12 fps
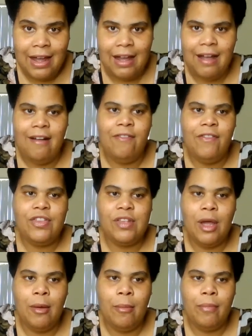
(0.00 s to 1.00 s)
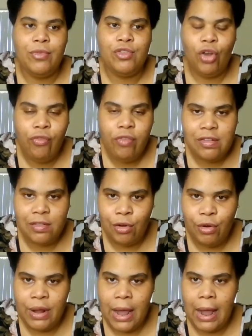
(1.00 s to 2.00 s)
of some service
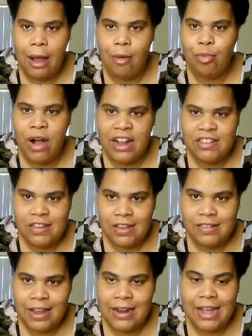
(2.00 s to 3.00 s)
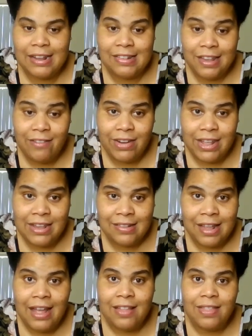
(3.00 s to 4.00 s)
learning projects and
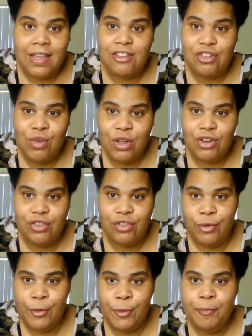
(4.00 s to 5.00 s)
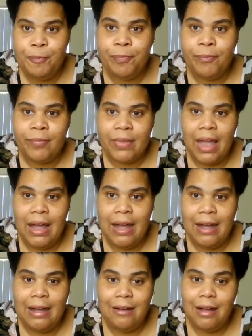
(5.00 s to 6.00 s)
activities that you could do
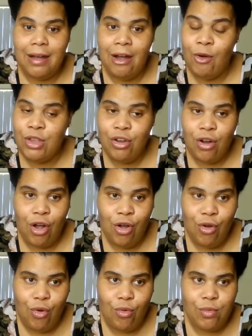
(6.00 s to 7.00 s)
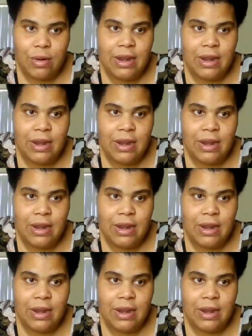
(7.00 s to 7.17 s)
uh, on your own.